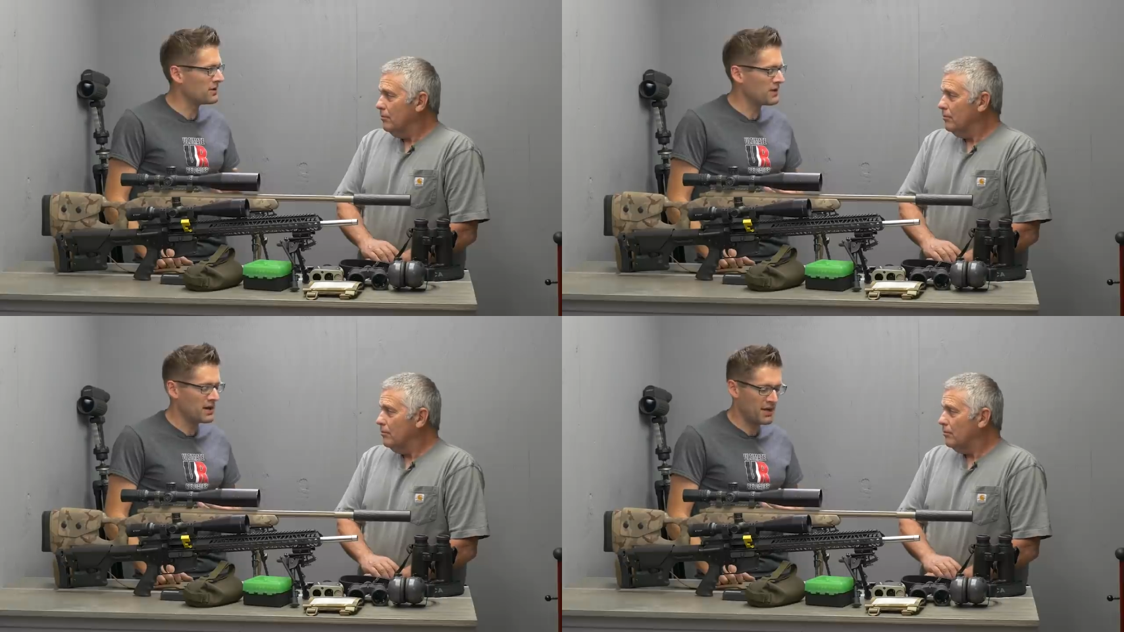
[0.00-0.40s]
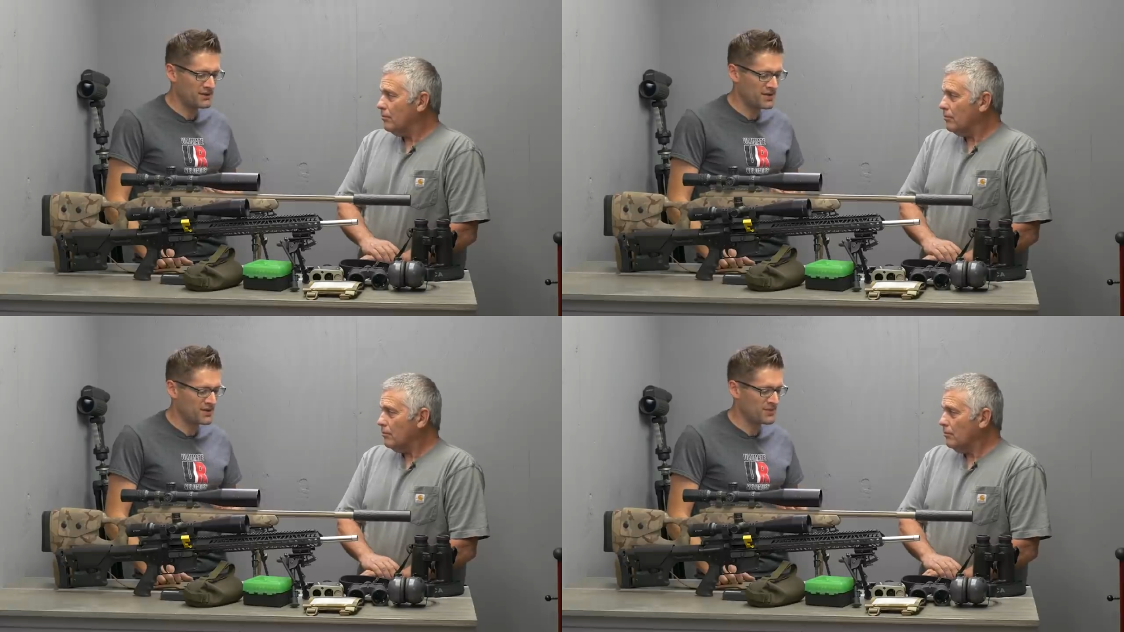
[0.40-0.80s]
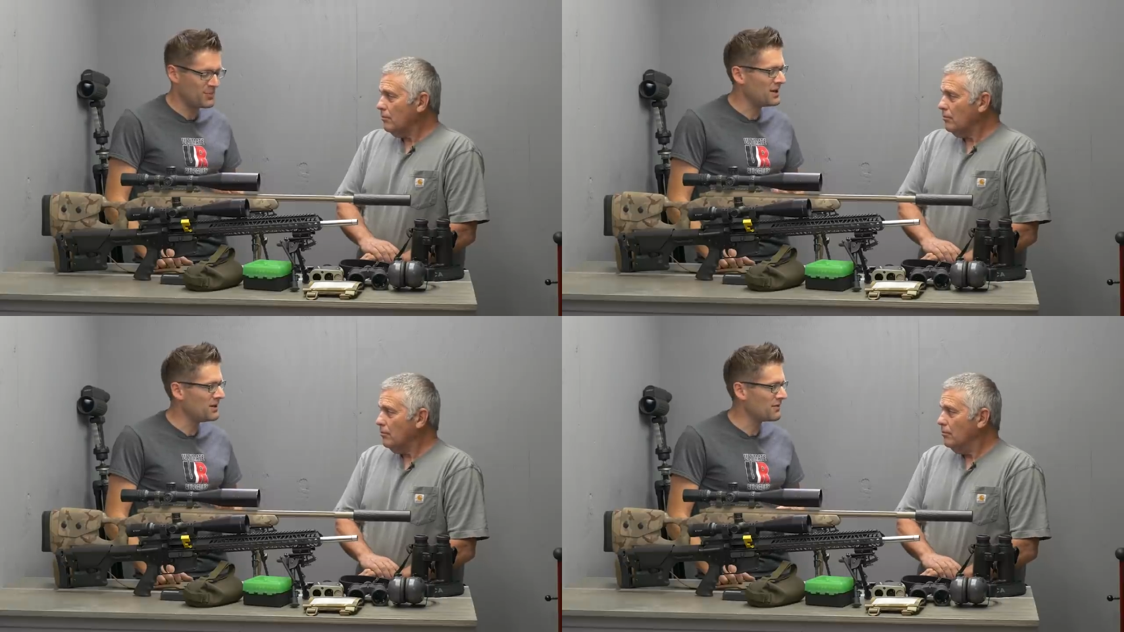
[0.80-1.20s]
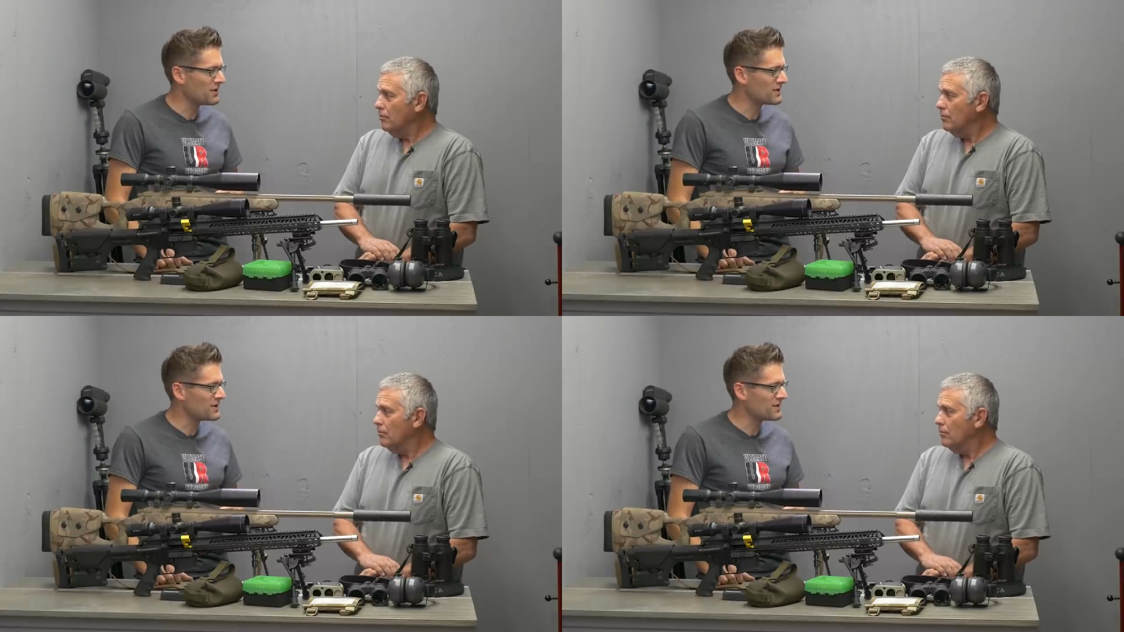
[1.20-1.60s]
Speaker 1: trade-offs is speed
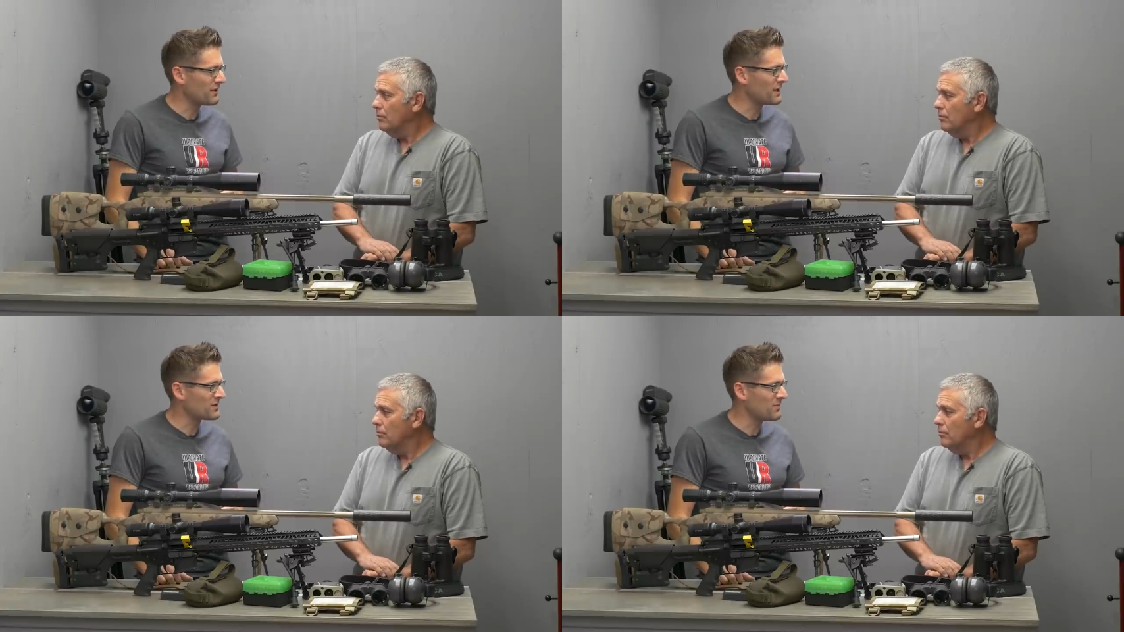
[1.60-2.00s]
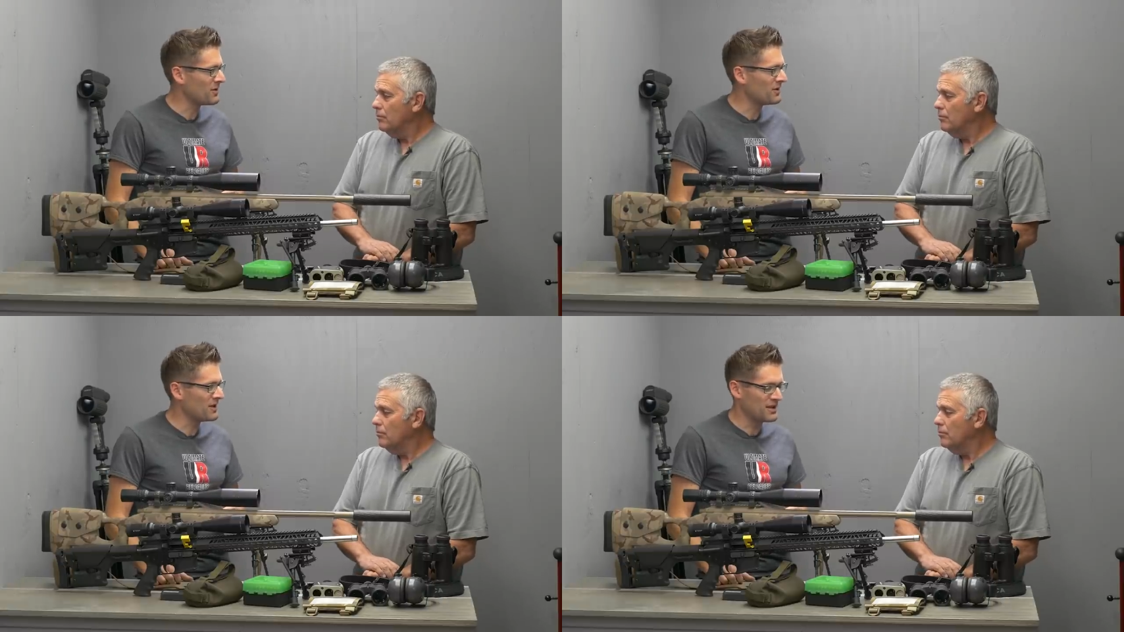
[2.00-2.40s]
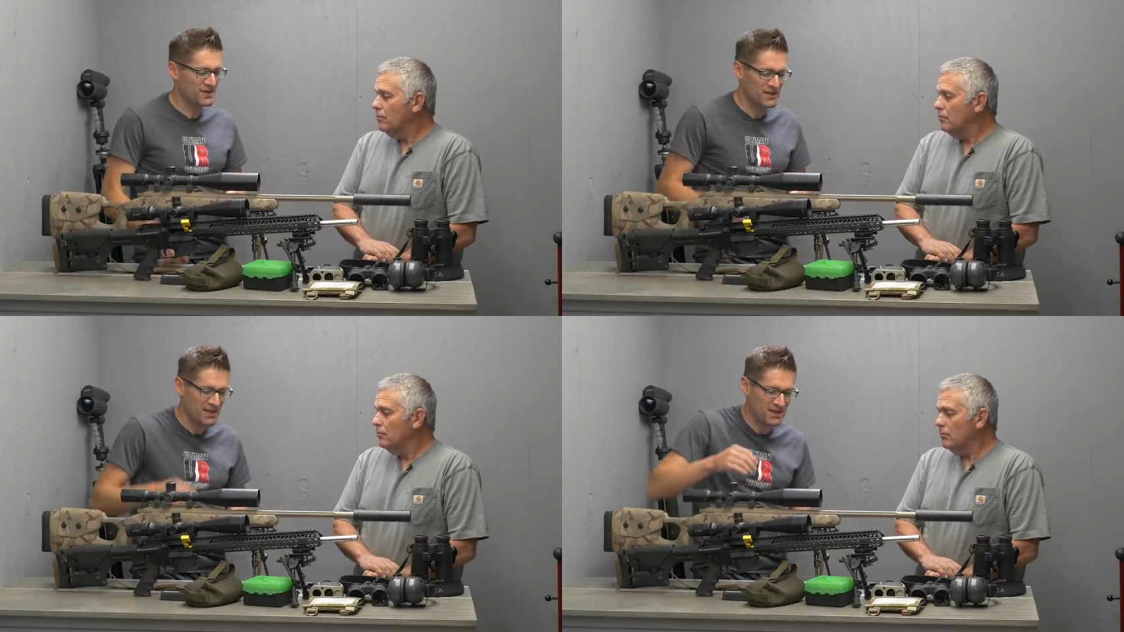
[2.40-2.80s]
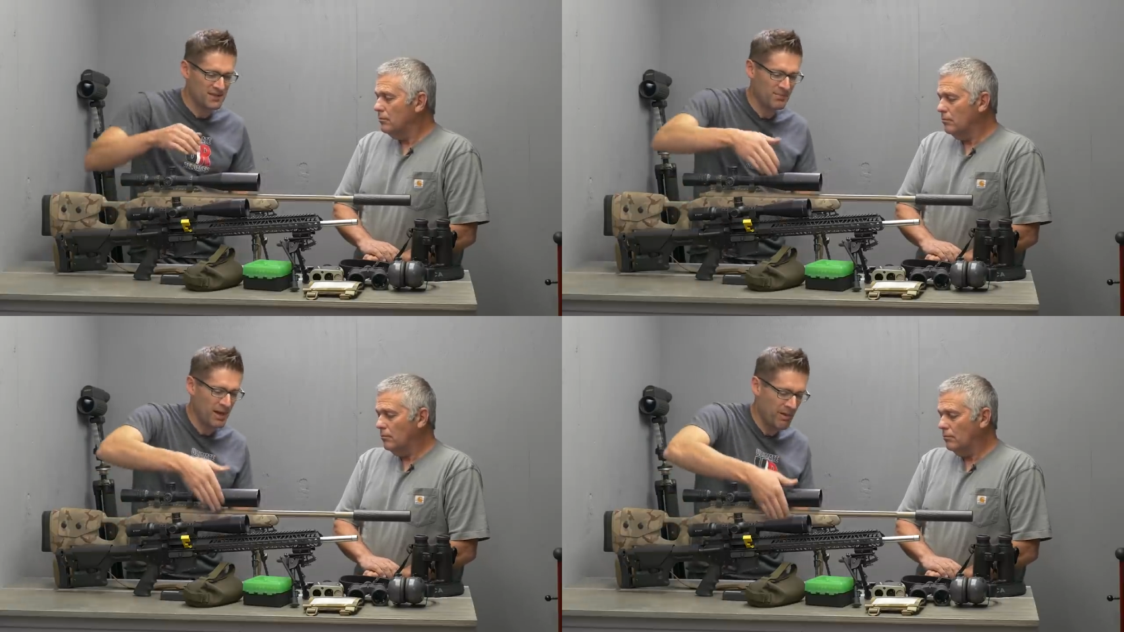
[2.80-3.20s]
versus flexibility because these
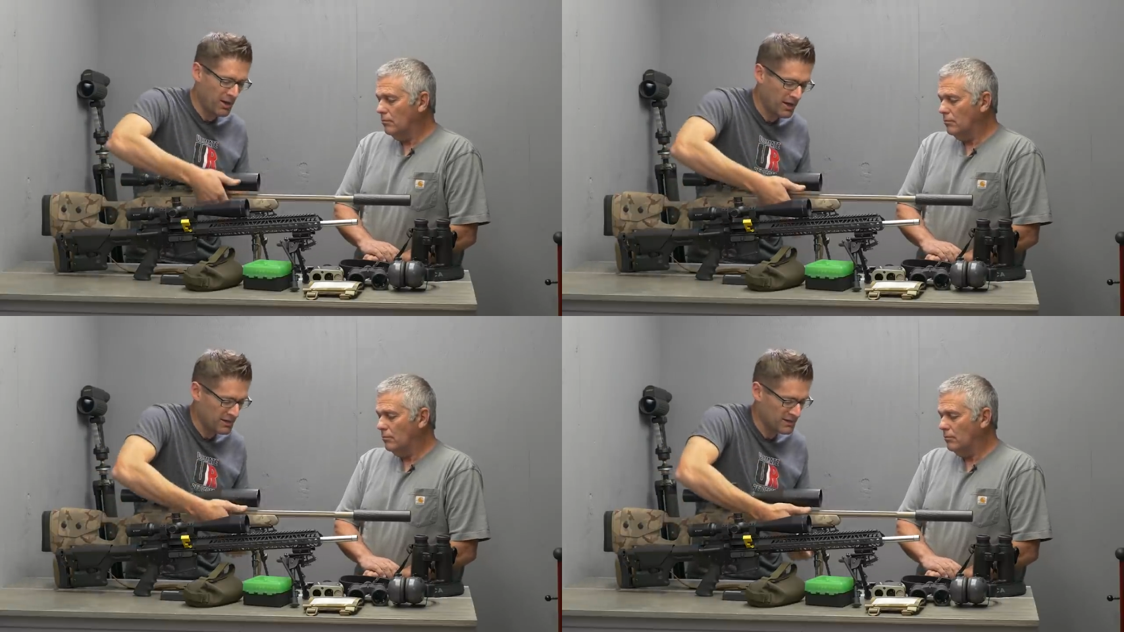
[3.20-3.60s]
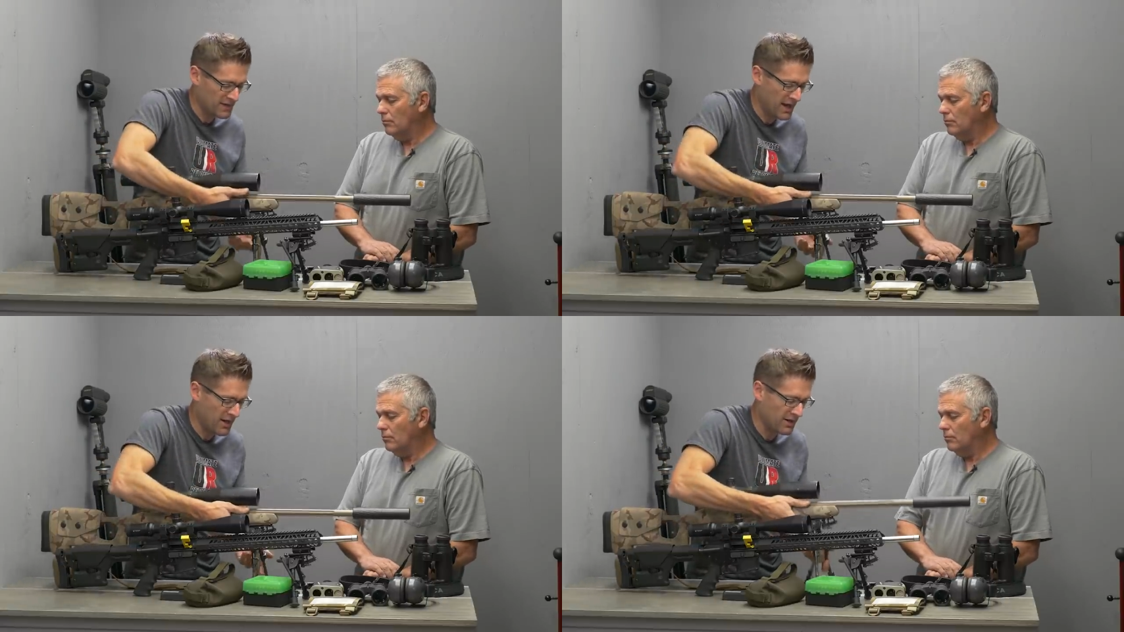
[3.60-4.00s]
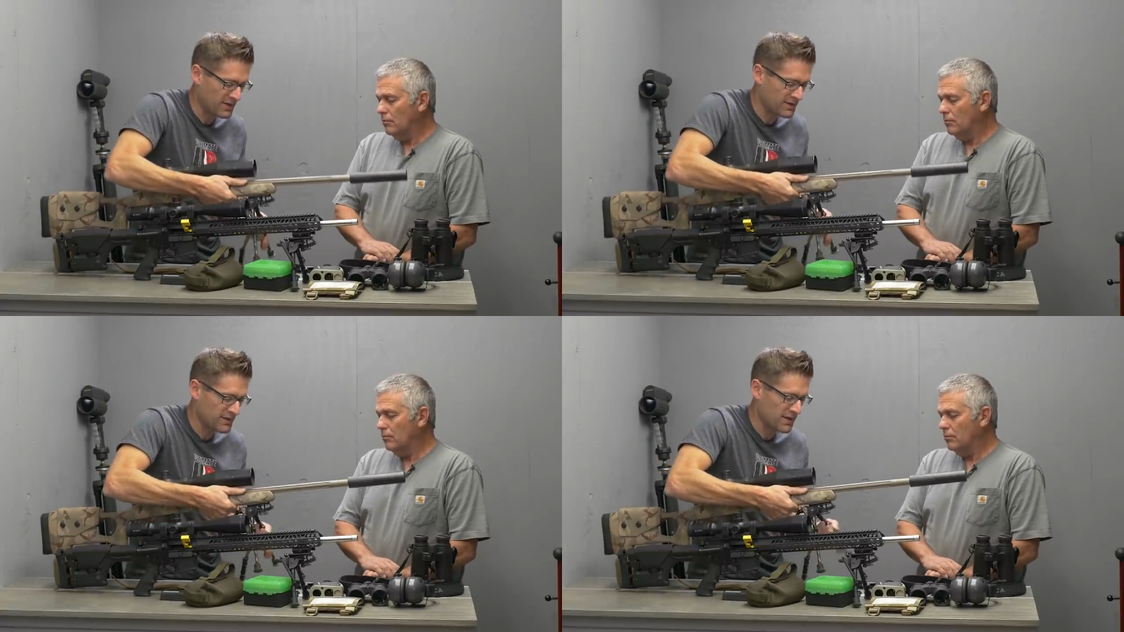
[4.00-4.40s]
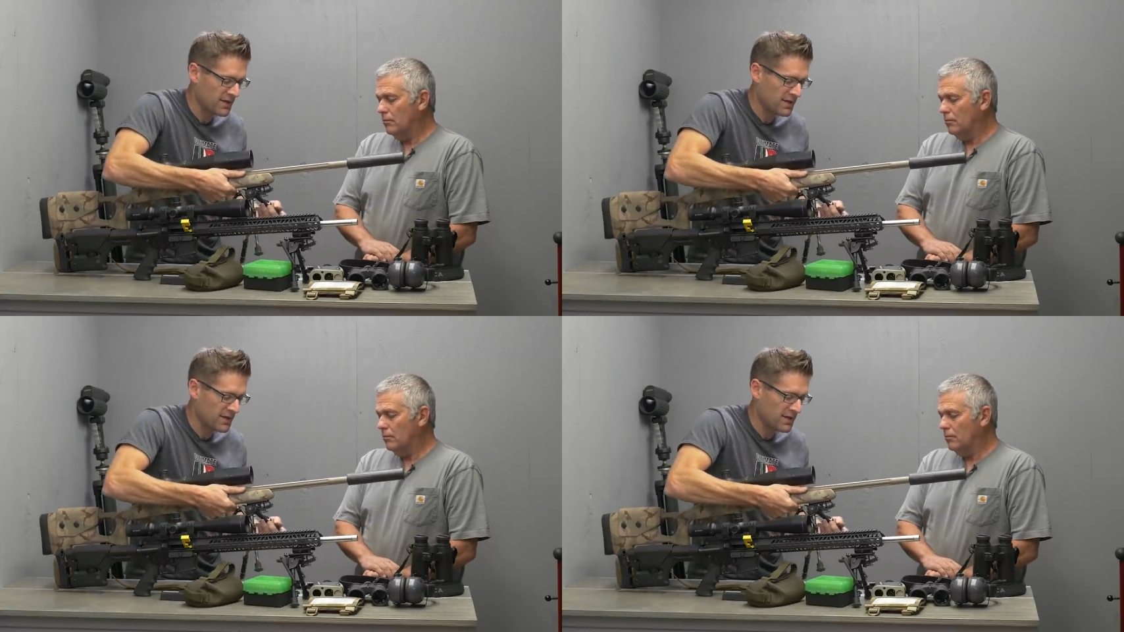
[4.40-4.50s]
bipods, the Harris,